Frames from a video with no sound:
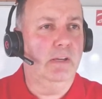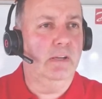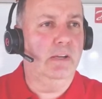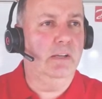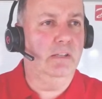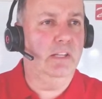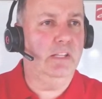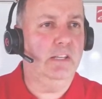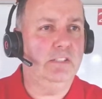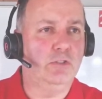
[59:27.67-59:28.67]
Let's
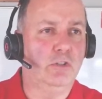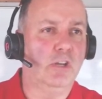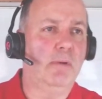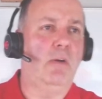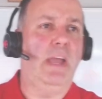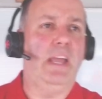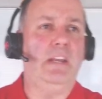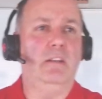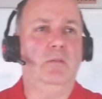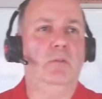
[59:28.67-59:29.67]
talk about
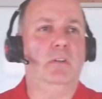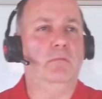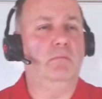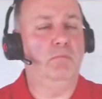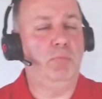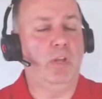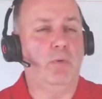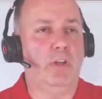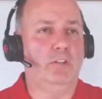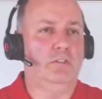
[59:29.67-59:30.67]
N and B
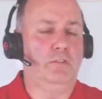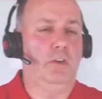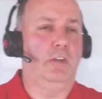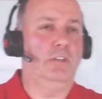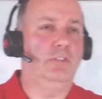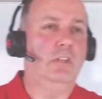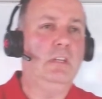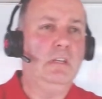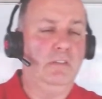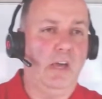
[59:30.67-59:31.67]
range first.
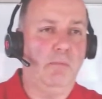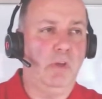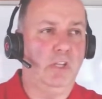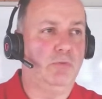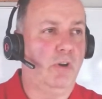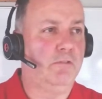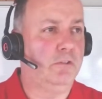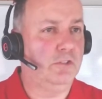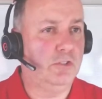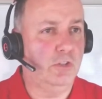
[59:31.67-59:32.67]
That makes
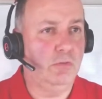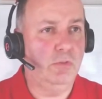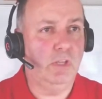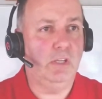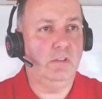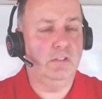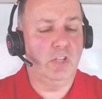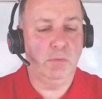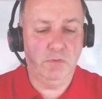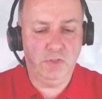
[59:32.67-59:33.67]
reference to the
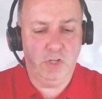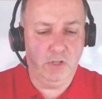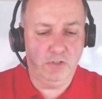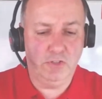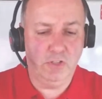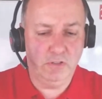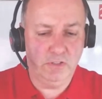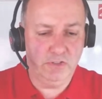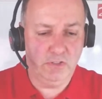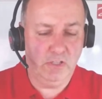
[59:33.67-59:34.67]
type of charge
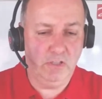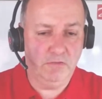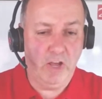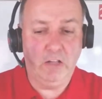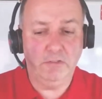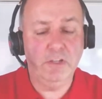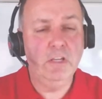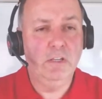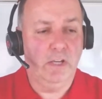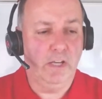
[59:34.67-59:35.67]
that's in the valve
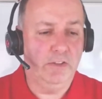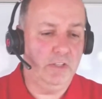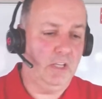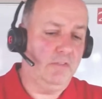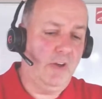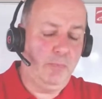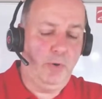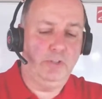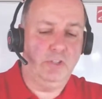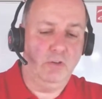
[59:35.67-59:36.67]
and the
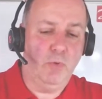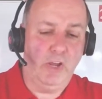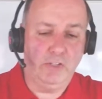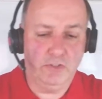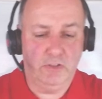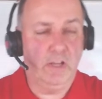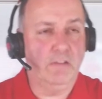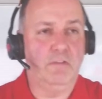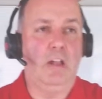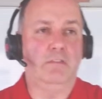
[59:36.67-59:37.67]
evaporating range
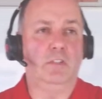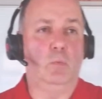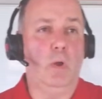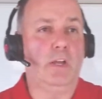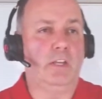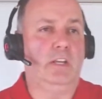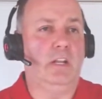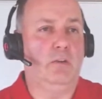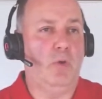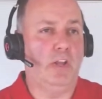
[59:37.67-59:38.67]
that valve can work in.
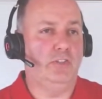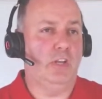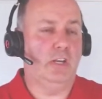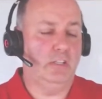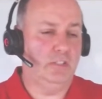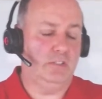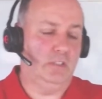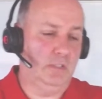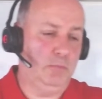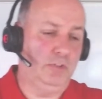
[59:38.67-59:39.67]
Now, range N is
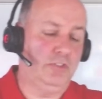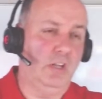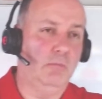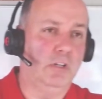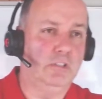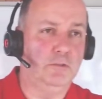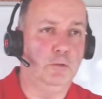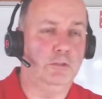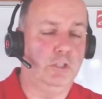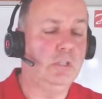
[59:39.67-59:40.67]
plus 10, minus
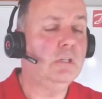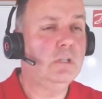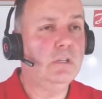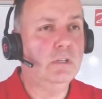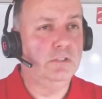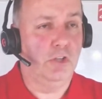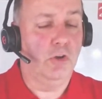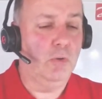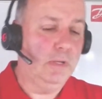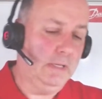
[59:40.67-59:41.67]
40,
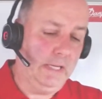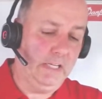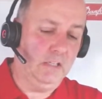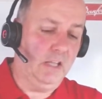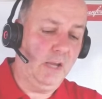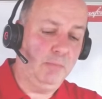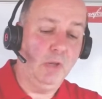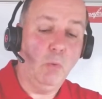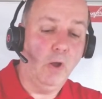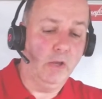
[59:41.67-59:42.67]
so it'll
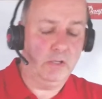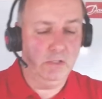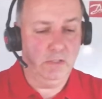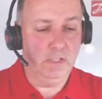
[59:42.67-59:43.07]
happily work